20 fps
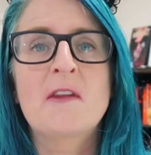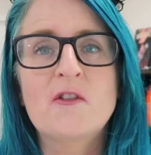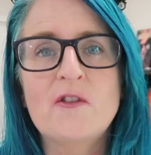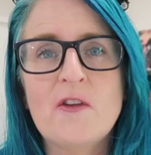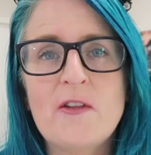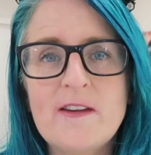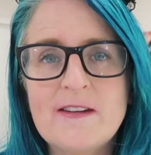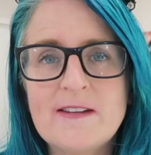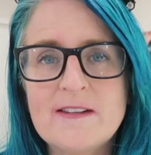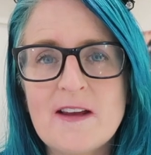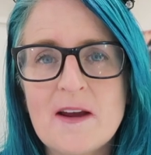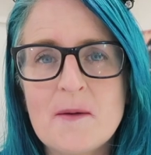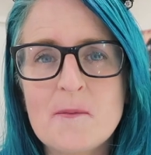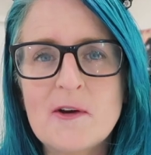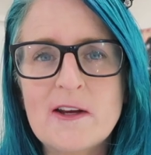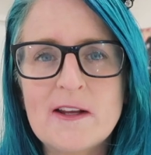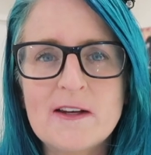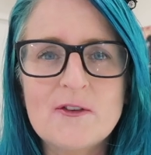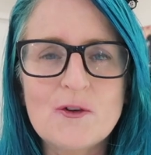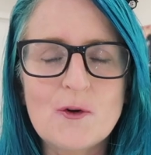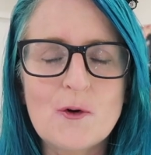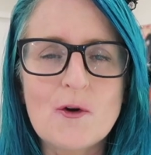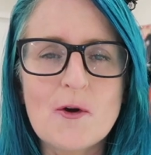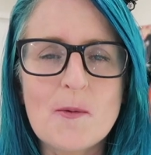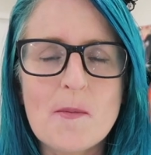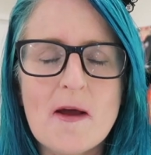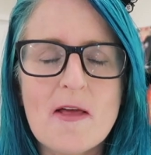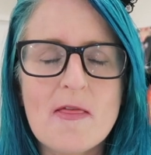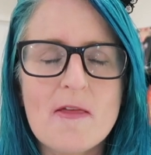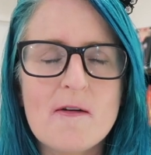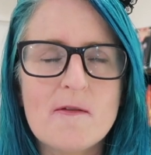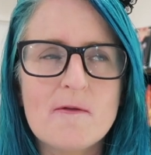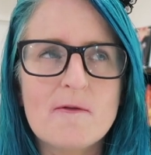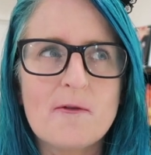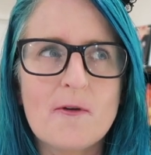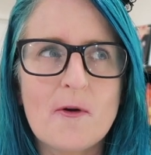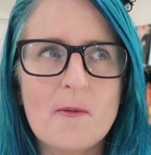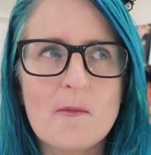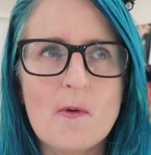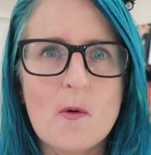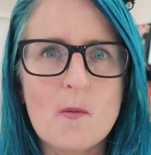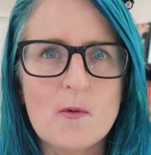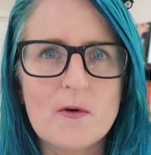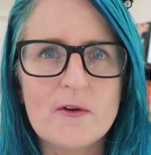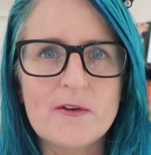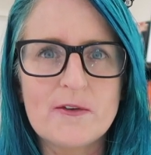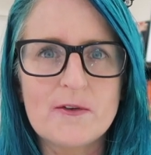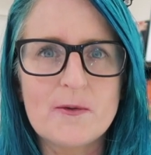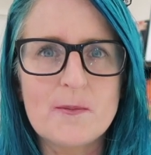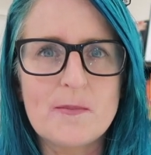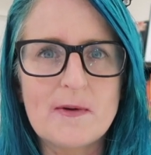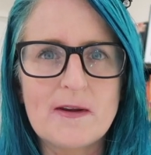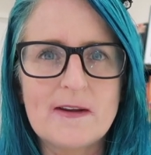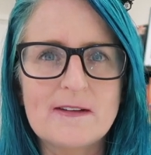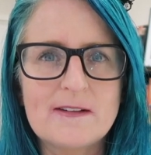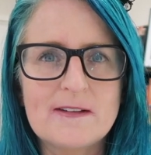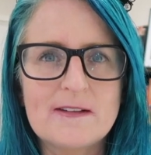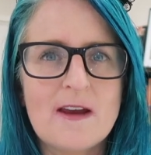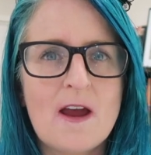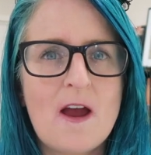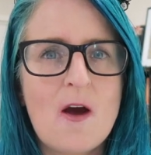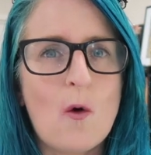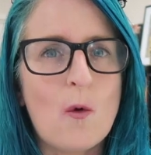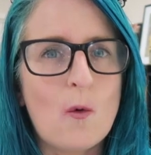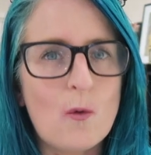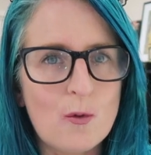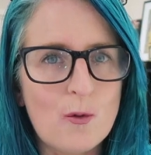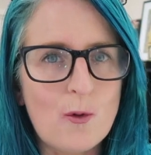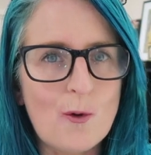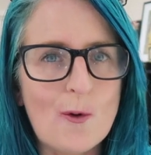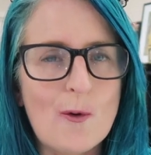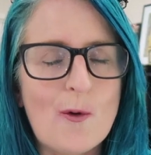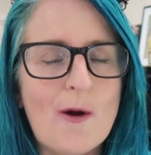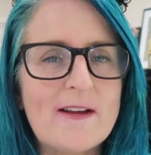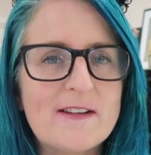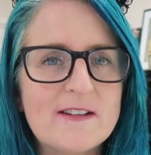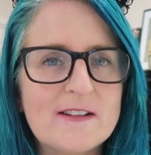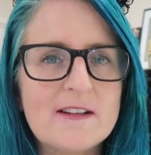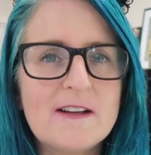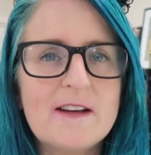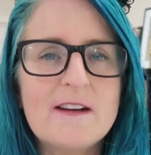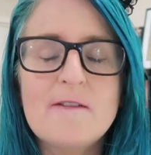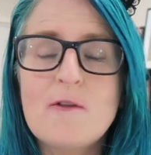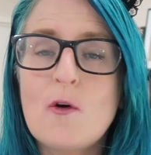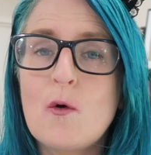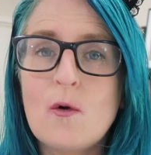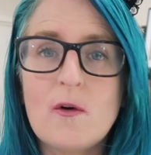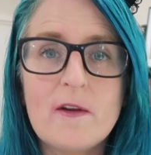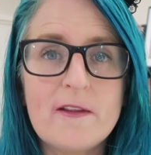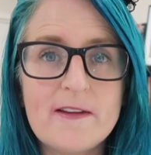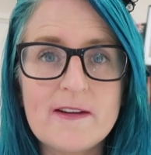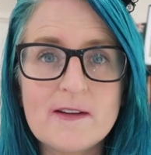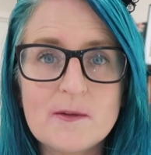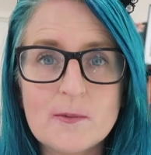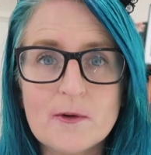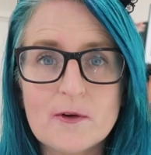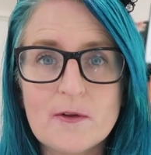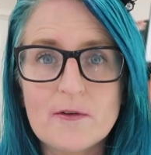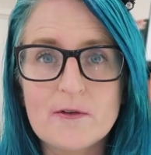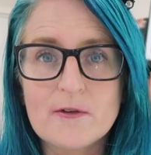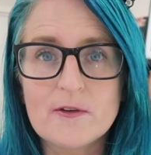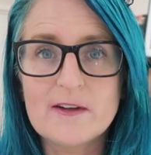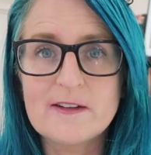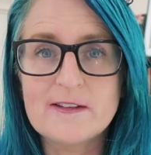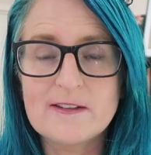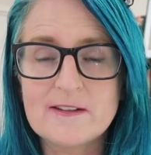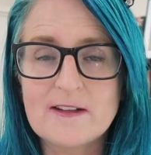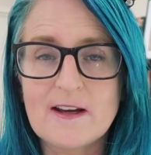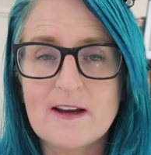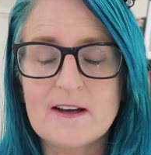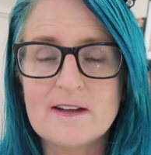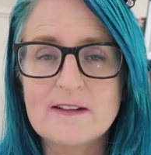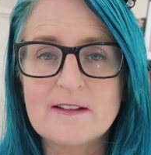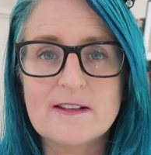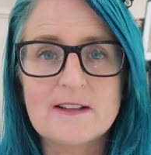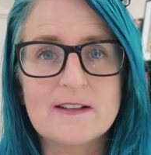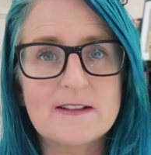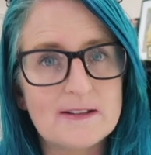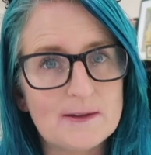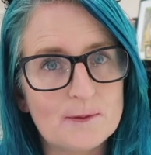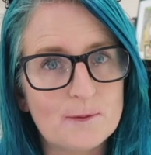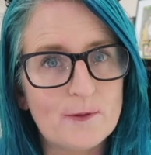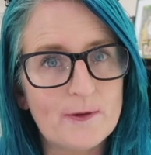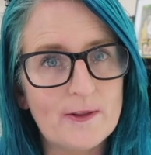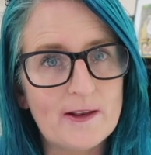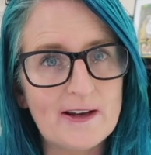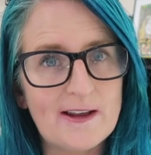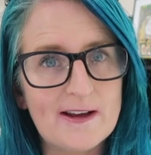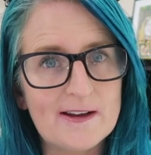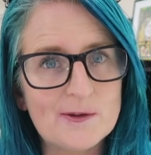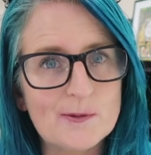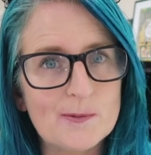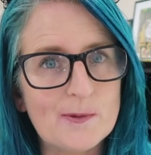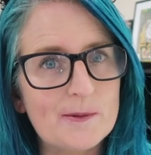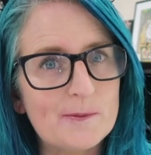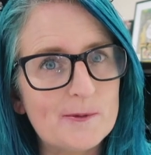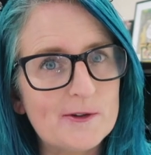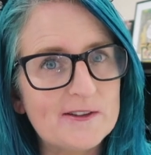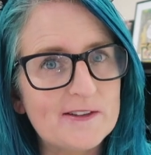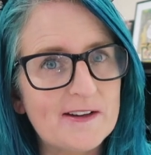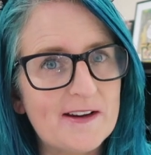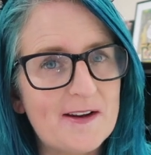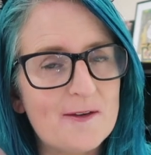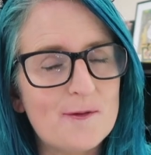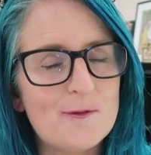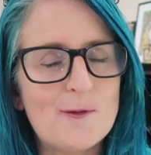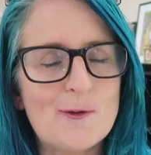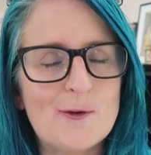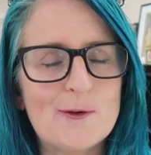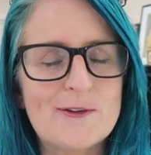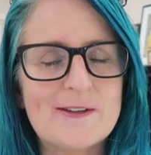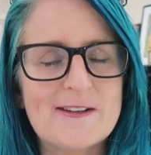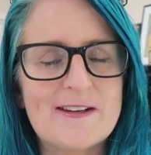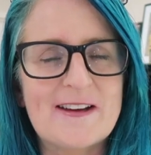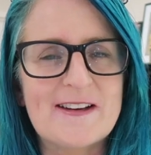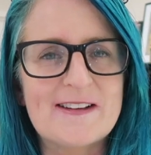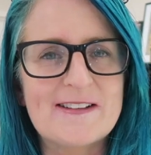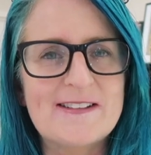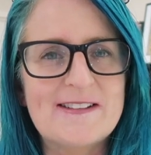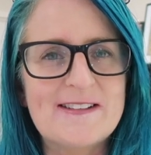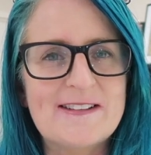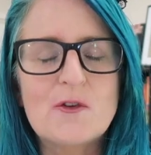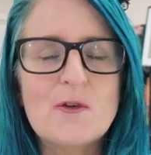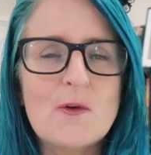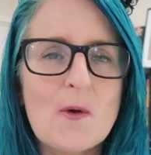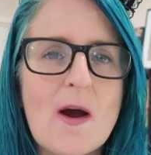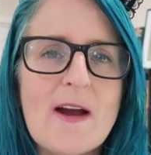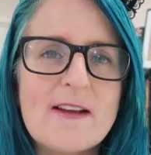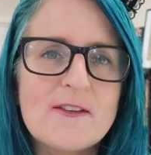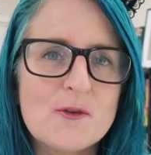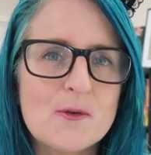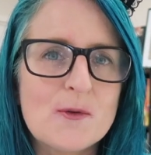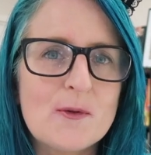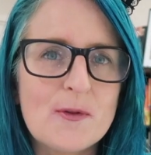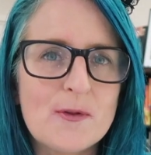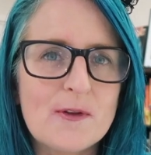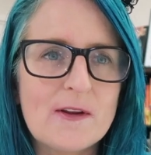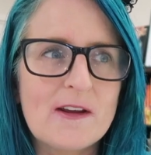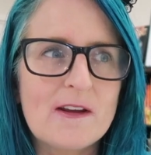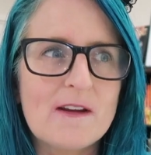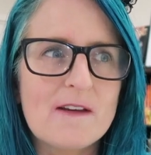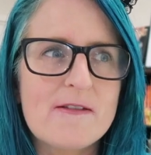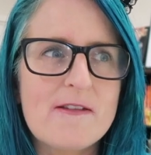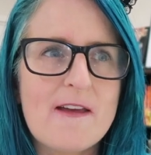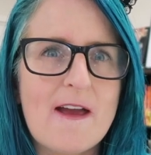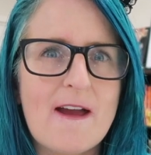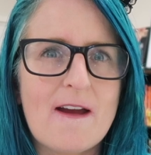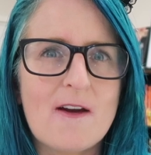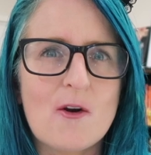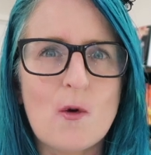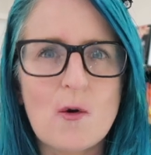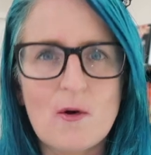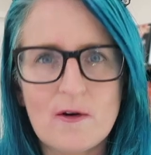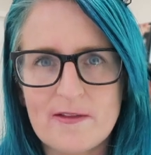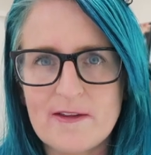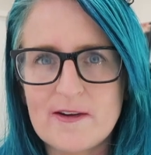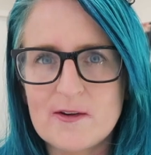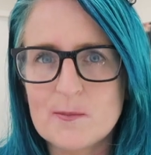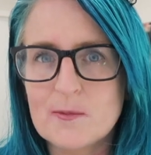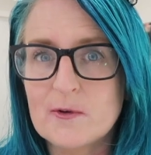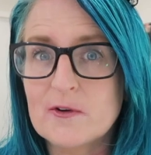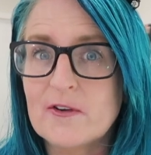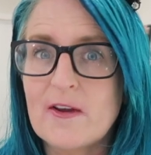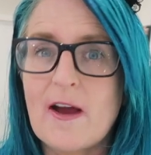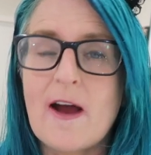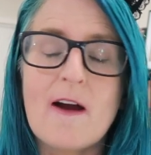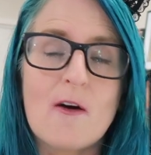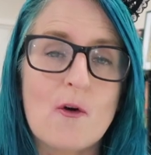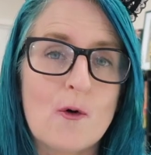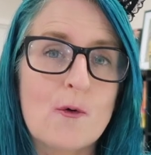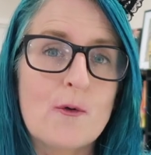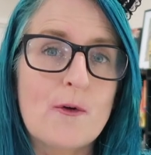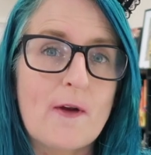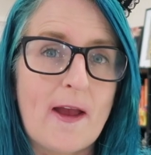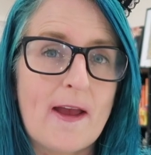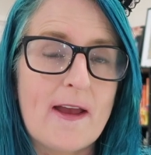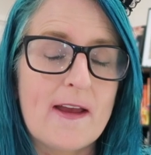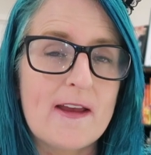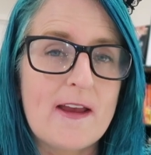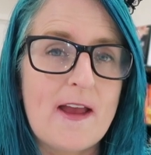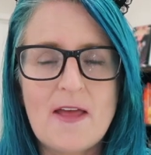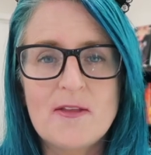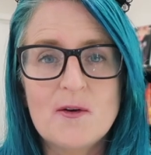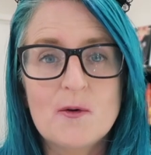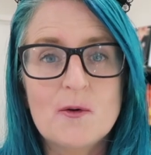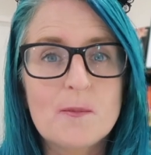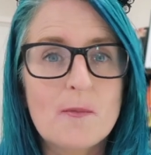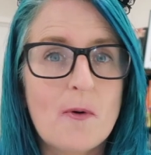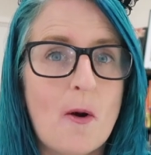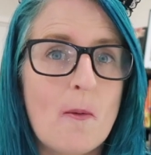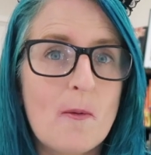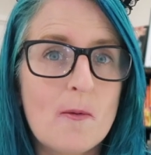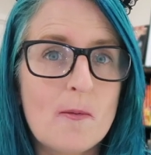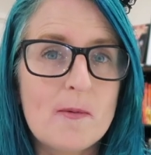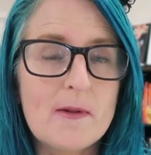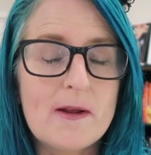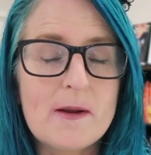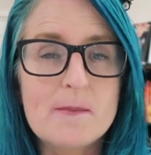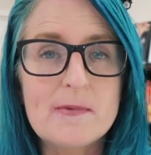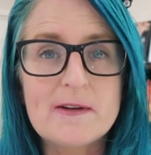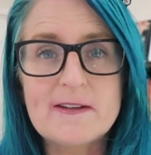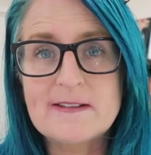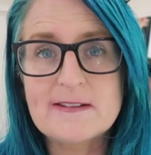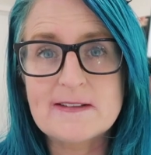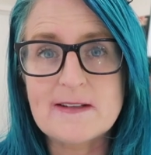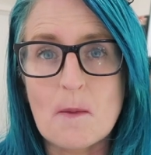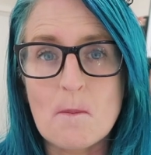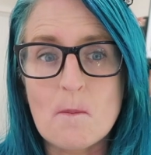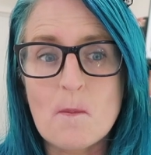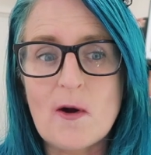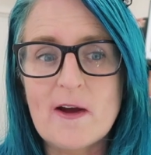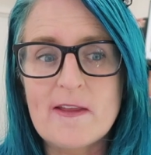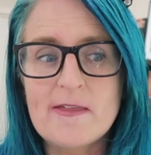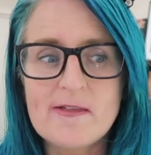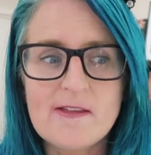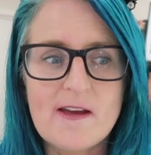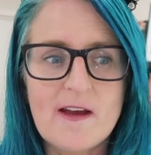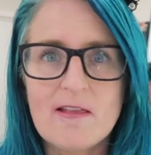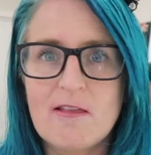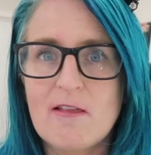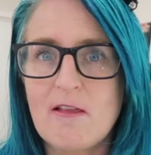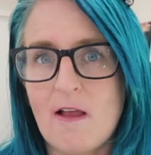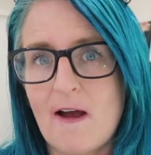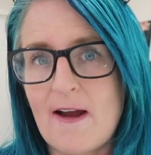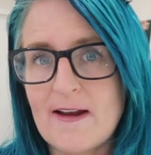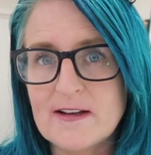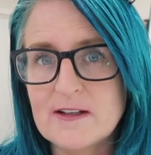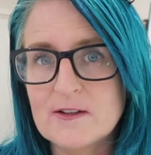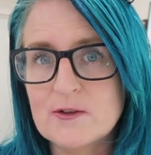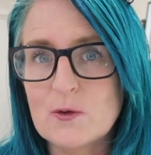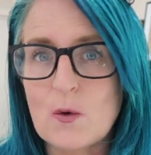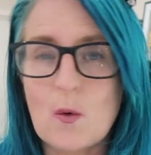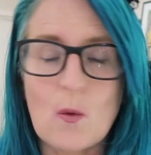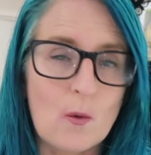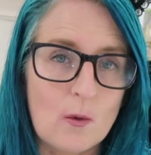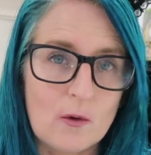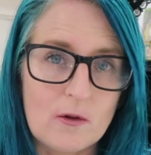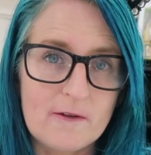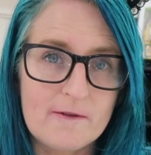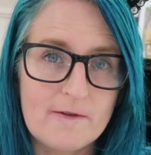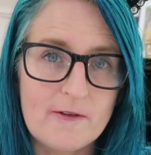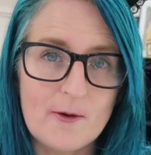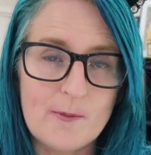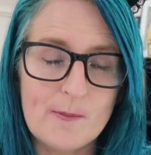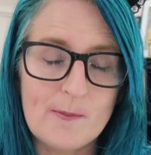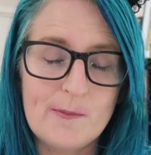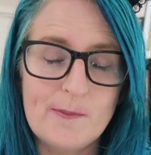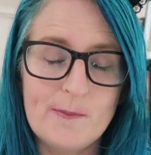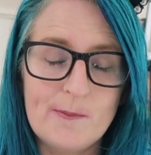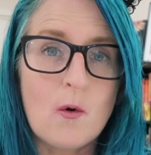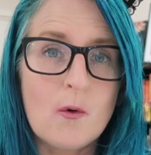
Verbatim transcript: So this time we're going to talk about them from worst to best, although I did give all of these books three stars, except for the last one, which I gave four stars. So I do think that all of these books are okay, and there would probably be someone that likes all of them.